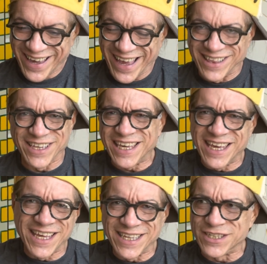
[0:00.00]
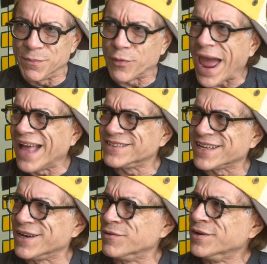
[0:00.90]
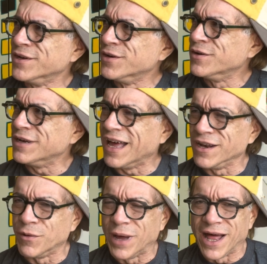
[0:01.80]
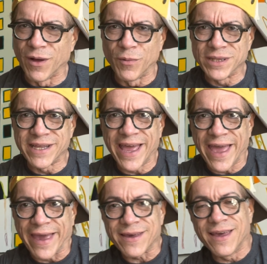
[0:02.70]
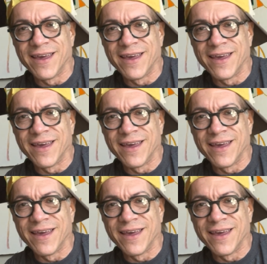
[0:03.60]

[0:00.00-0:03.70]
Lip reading: And the kids, the brats, and LOL, what the heck.